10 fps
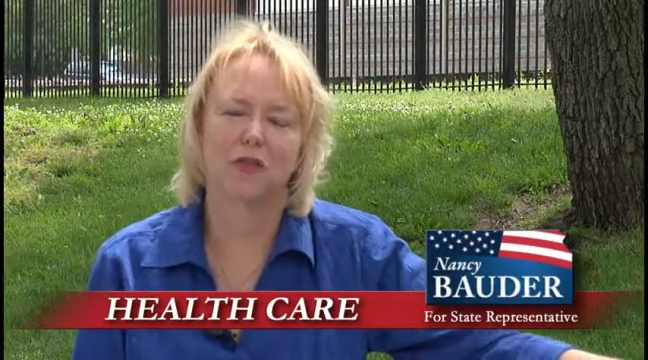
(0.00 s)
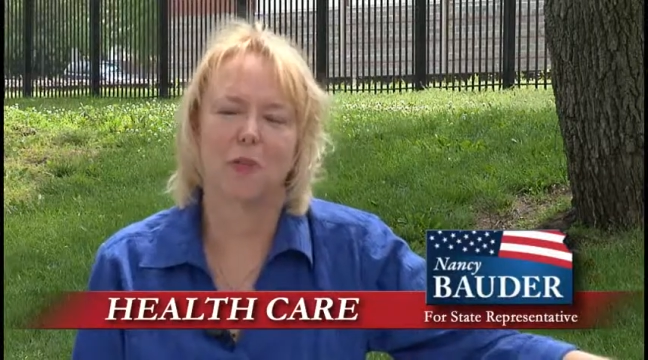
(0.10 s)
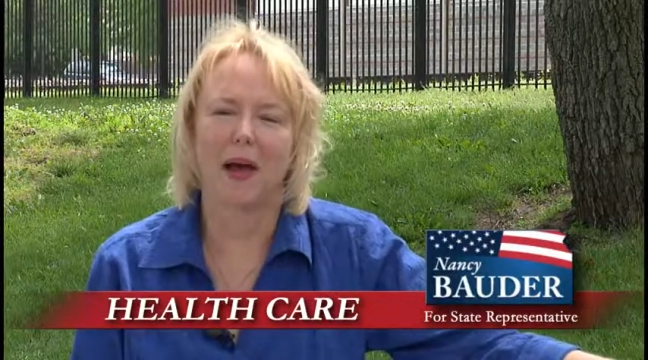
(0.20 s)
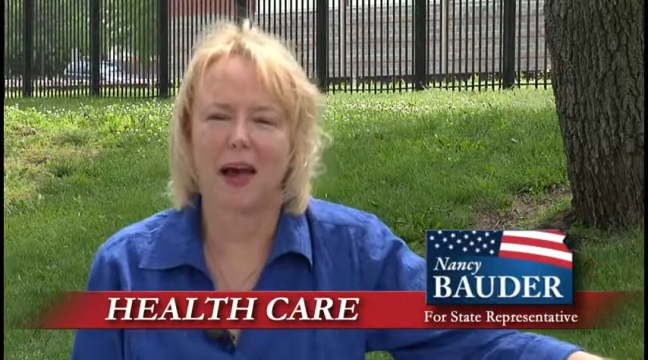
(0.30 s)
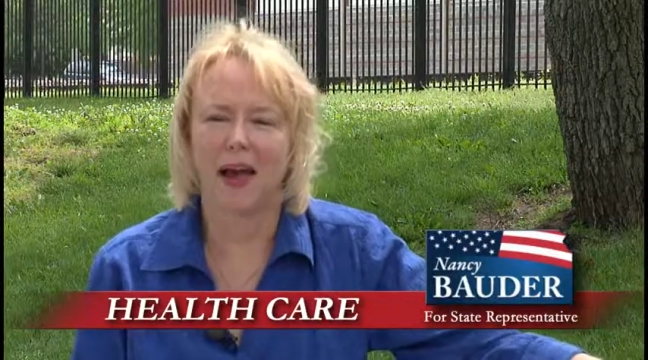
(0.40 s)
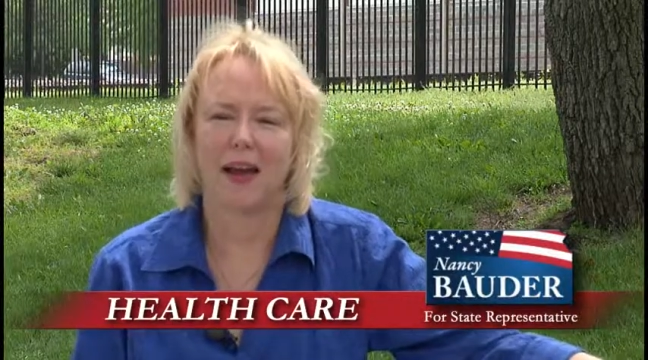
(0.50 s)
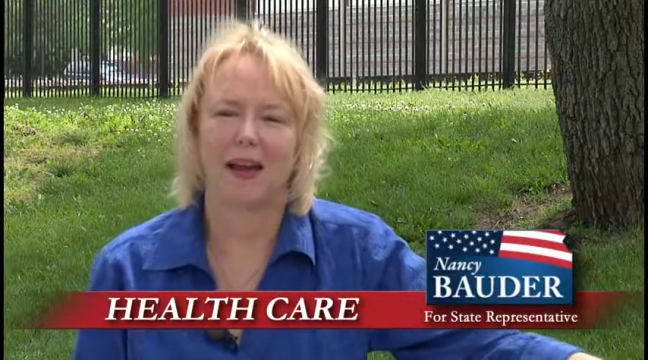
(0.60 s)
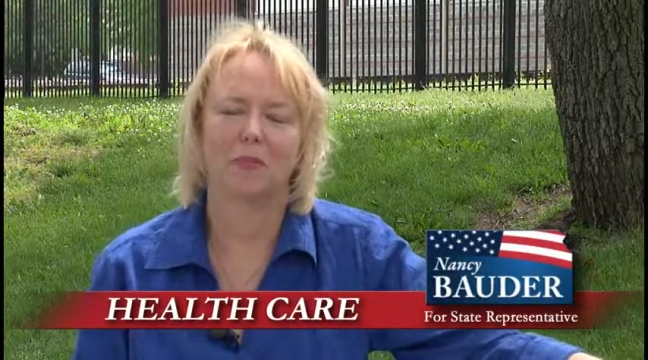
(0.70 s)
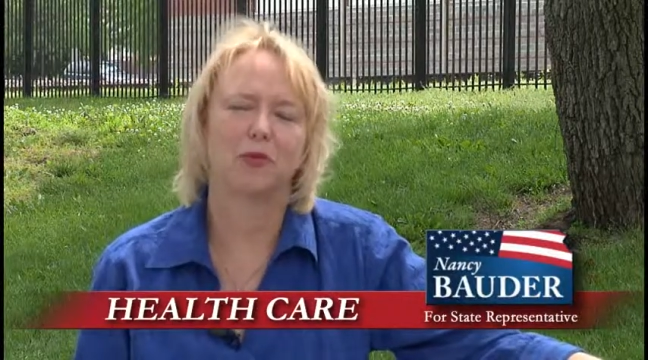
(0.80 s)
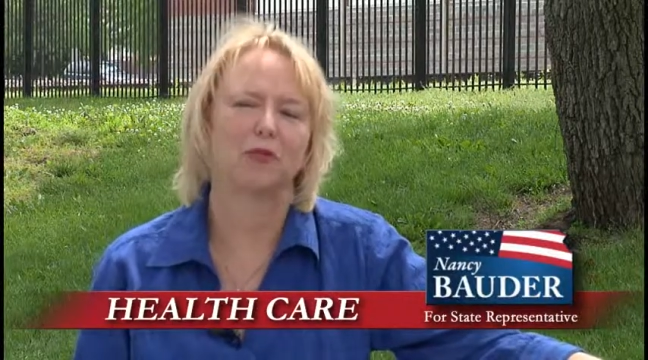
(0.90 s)
to pay
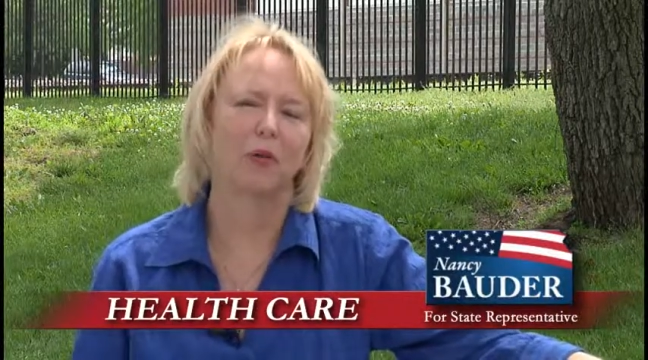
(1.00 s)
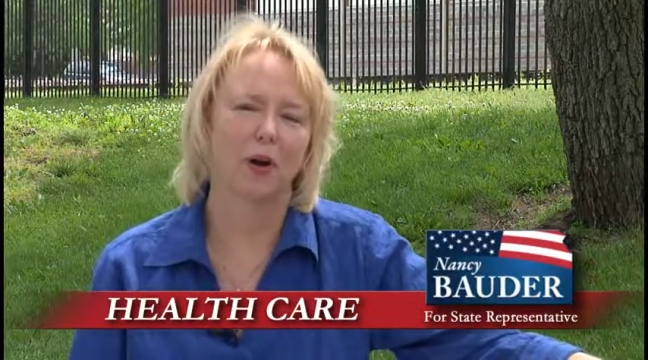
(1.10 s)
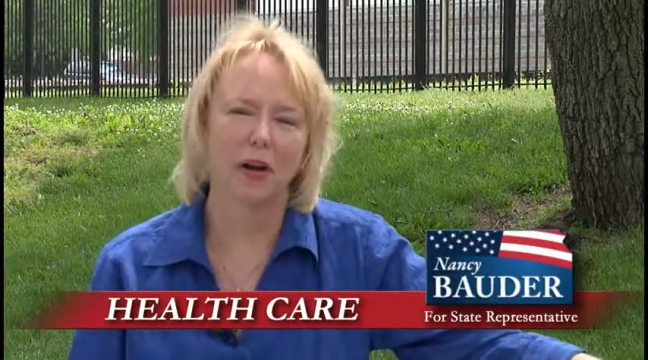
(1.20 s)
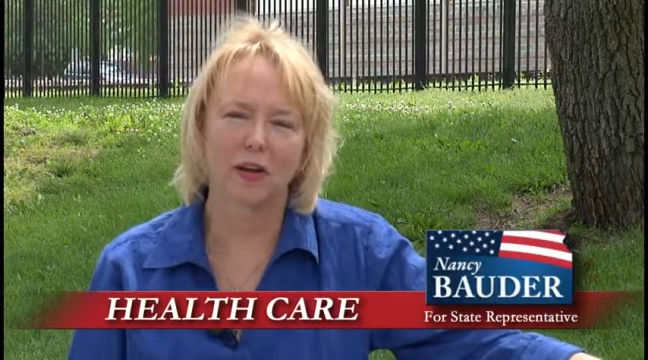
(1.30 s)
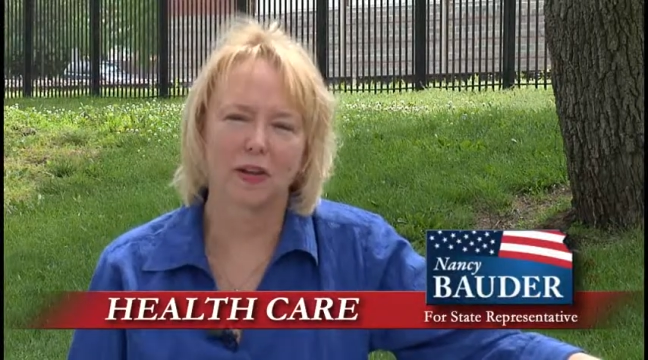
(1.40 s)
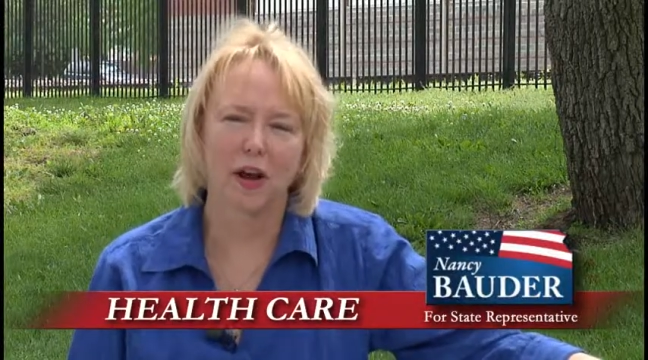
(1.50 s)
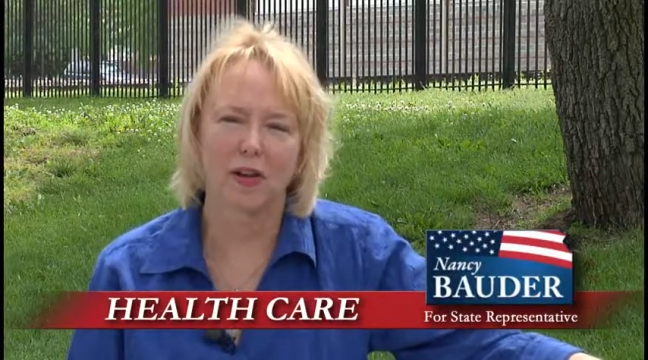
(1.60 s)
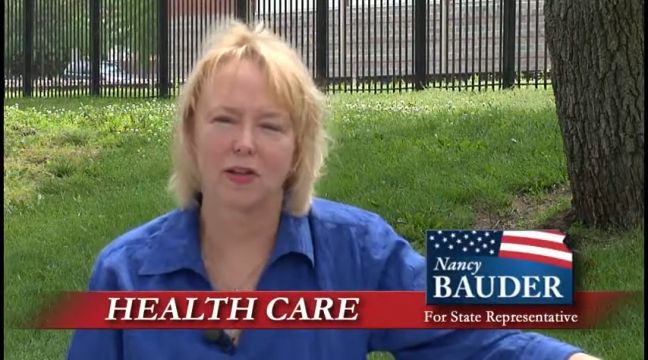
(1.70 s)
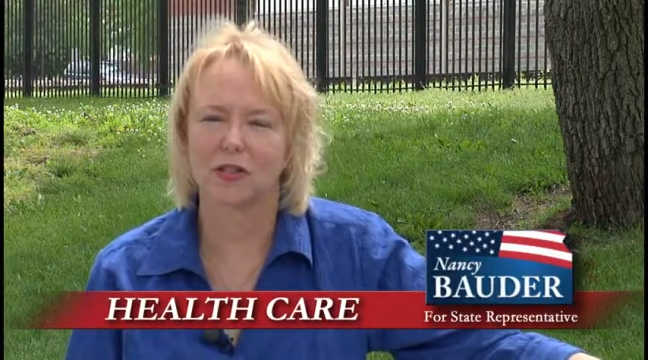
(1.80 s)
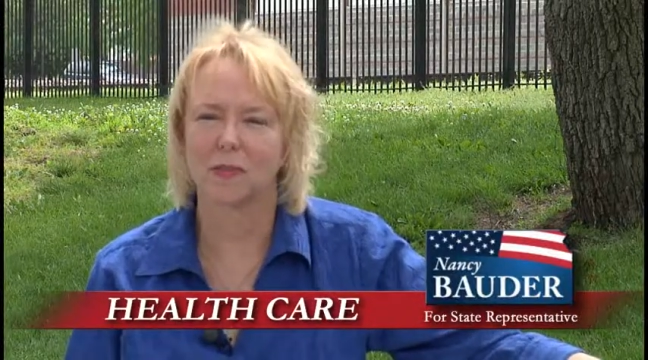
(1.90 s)
up to
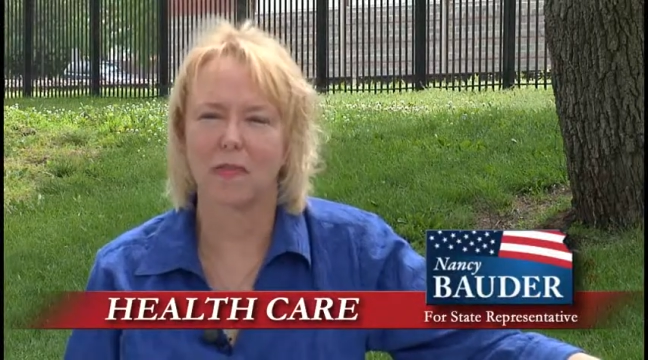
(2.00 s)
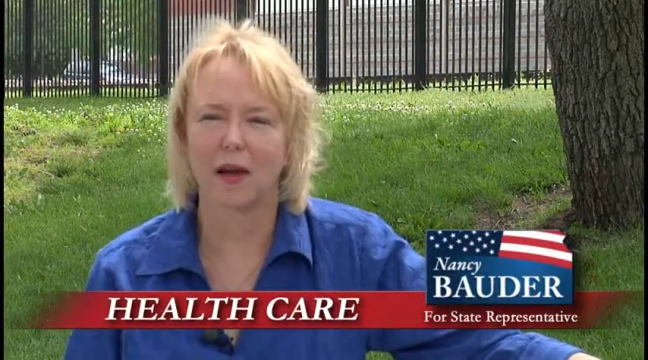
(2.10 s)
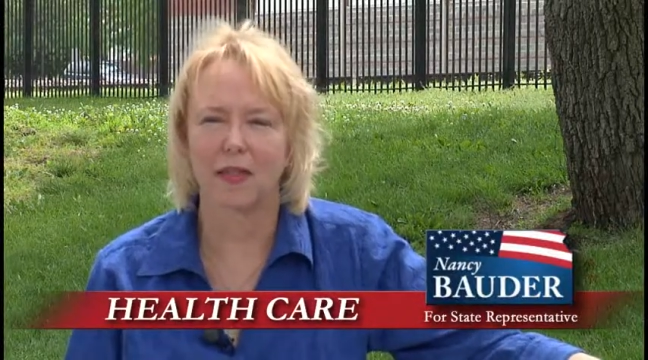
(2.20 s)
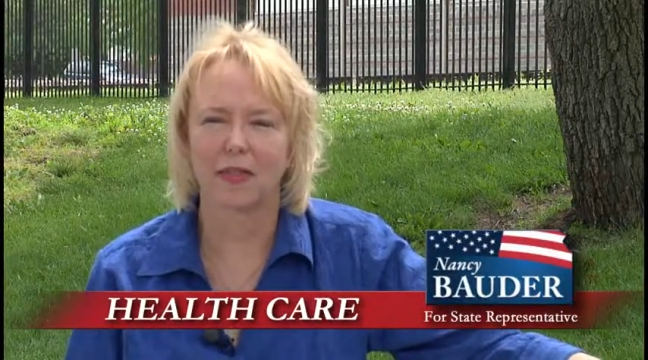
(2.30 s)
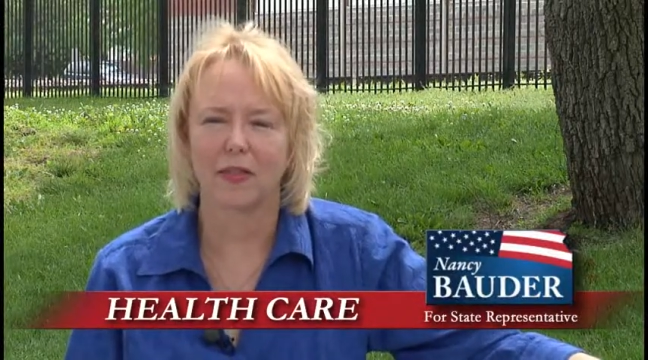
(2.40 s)
$400 a month